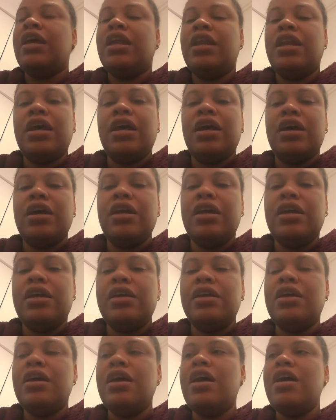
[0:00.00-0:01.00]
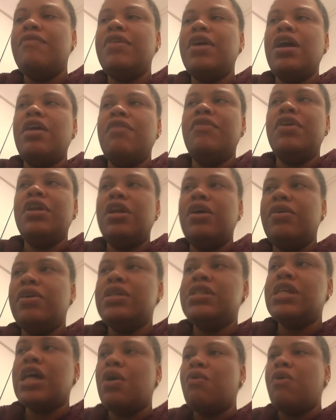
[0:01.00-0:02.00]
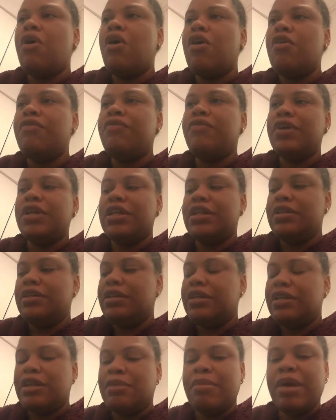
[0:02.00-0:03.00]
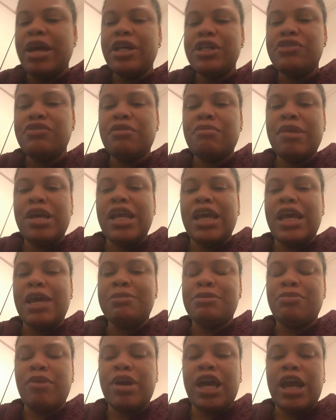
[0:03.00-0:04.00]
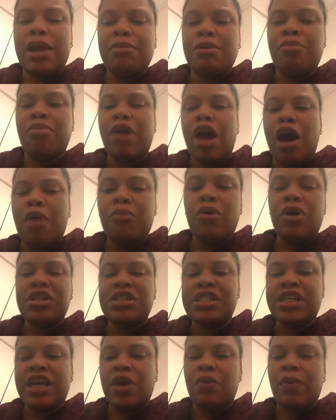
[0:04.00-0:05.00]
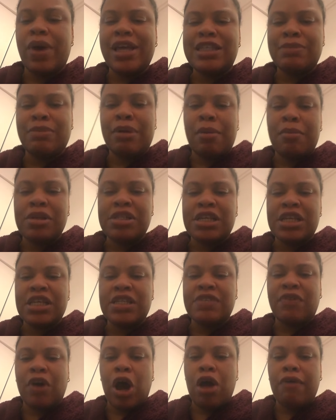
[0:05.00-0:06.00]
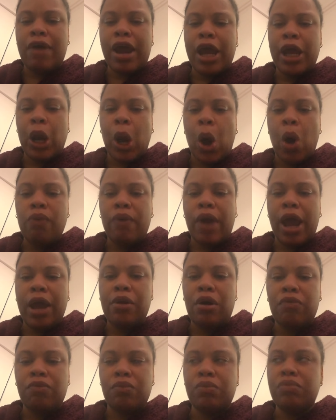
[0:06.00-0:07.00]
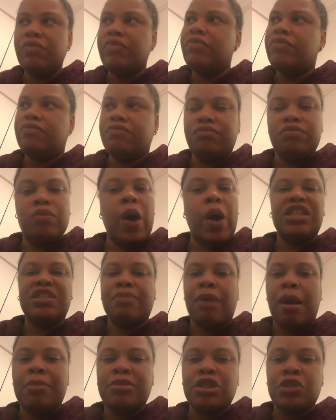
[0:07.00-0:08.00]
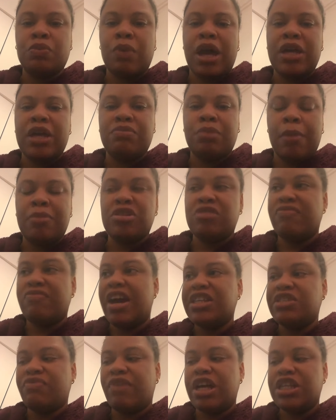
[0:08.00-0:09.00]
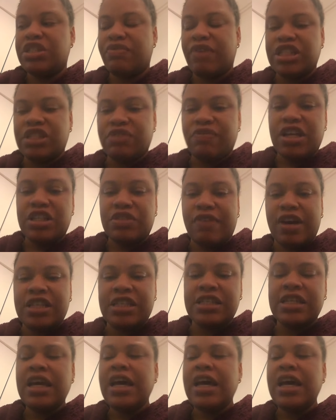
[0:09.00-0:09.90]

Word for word: Now, have you ever noticed how often the mainstream media keeps bringing up the Proud Boys and saying white supremacists, all right, all right, white supremacists, white supremacists, race, race, race, race, racist